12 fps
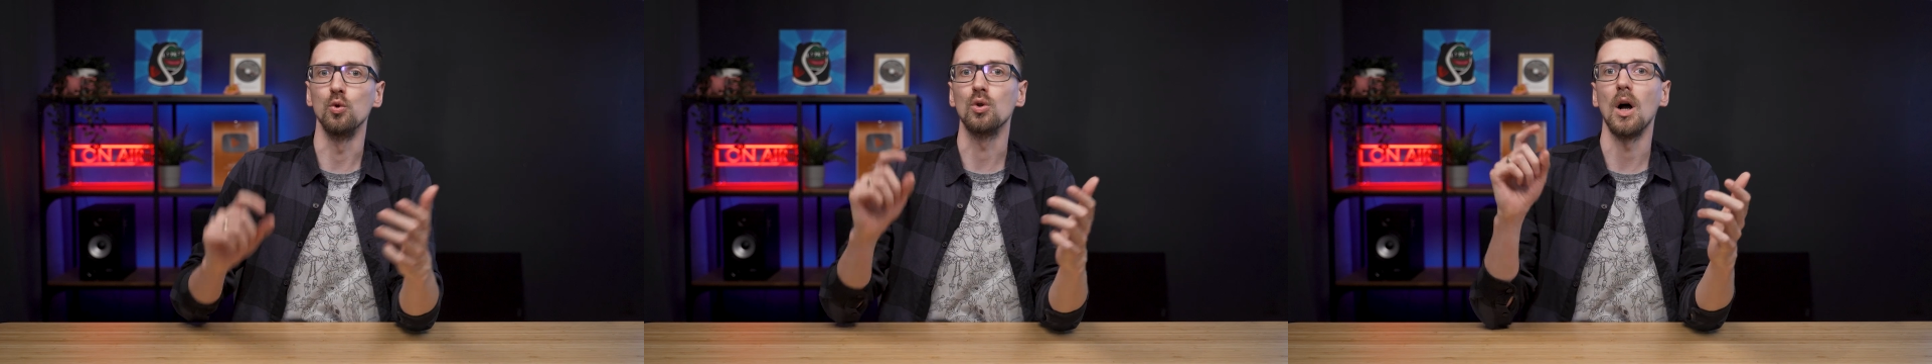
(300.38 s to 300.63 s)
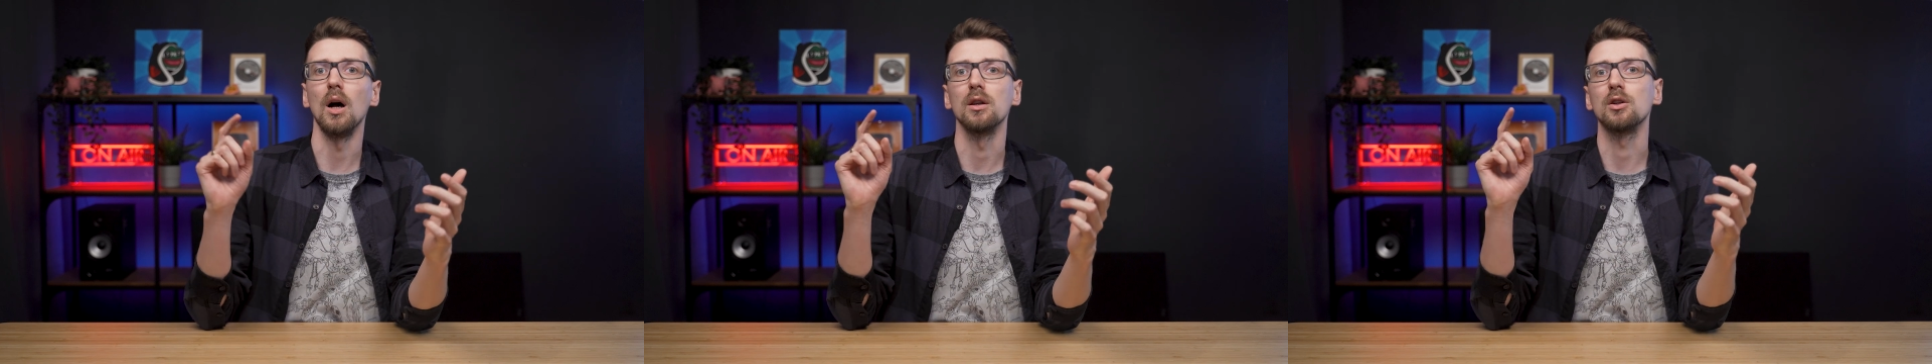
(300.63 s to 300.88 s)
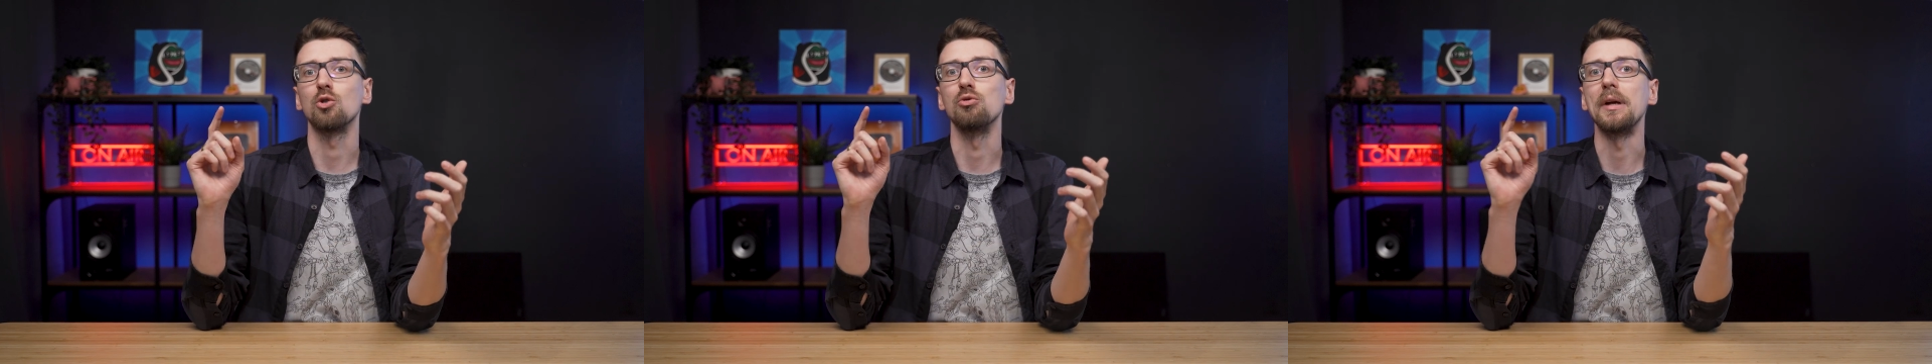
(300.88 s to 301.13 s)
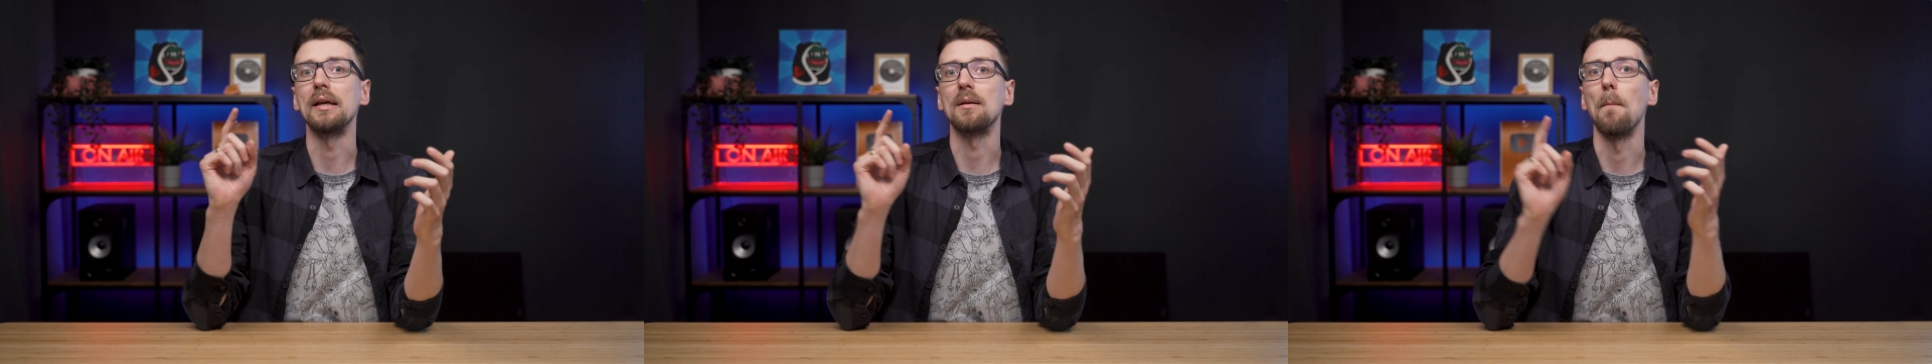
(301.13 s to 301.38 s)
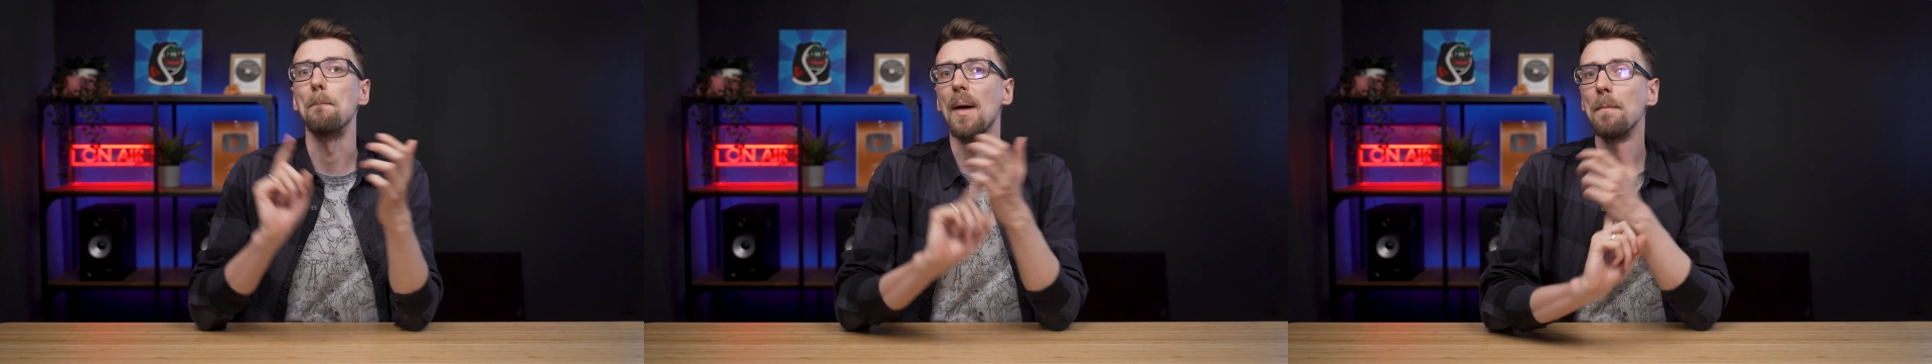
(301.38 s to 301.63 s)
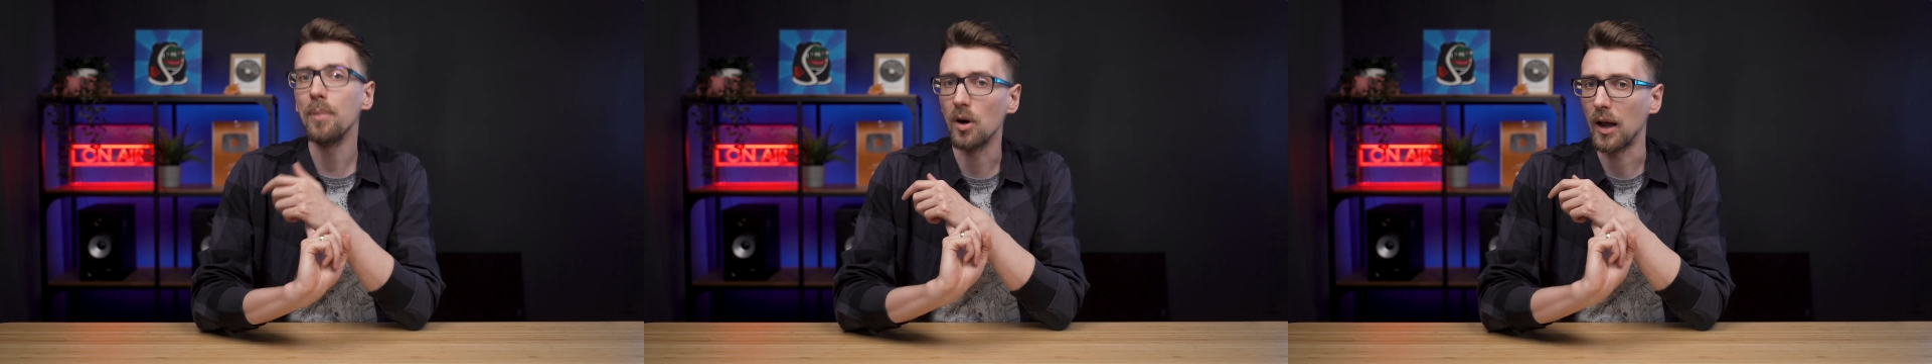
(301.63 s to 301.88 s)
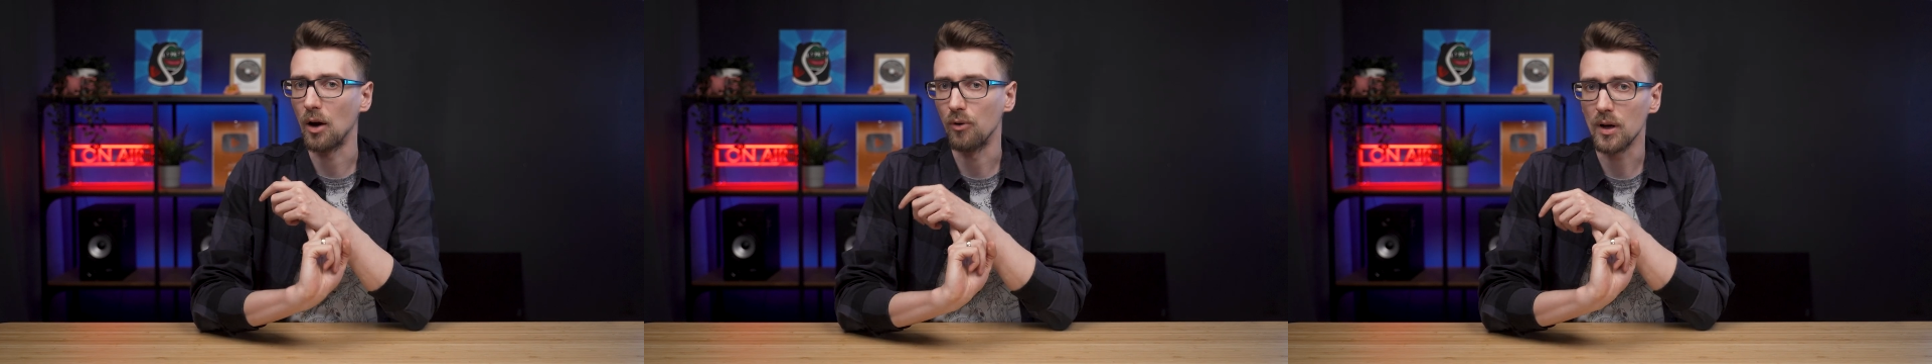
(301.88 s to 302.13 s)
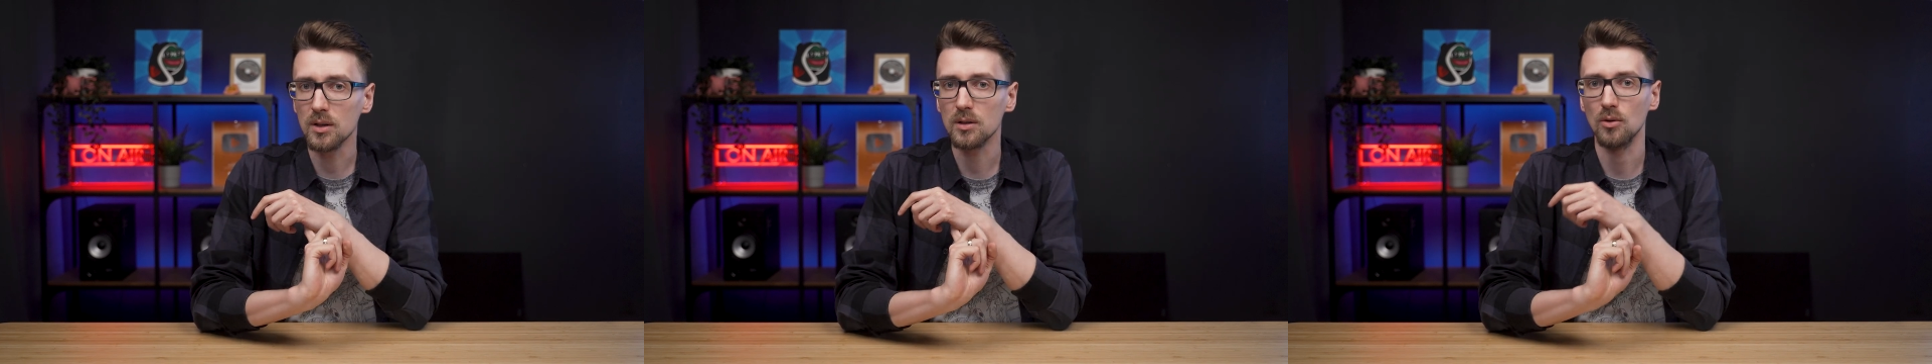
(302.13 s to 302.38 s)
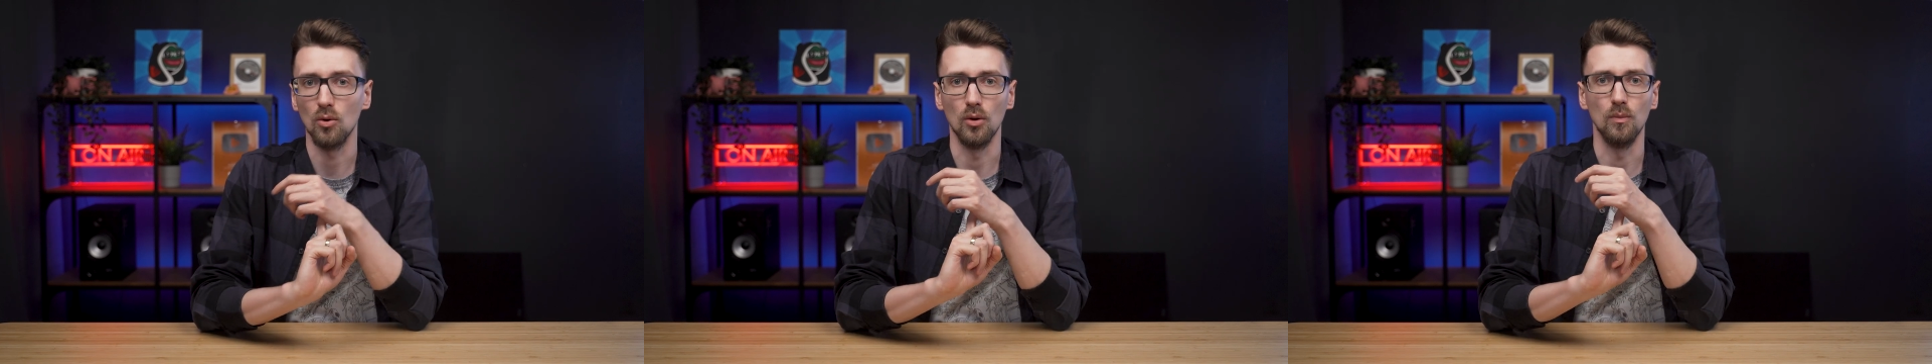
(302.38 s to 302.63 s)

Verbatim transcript: can't create member areas or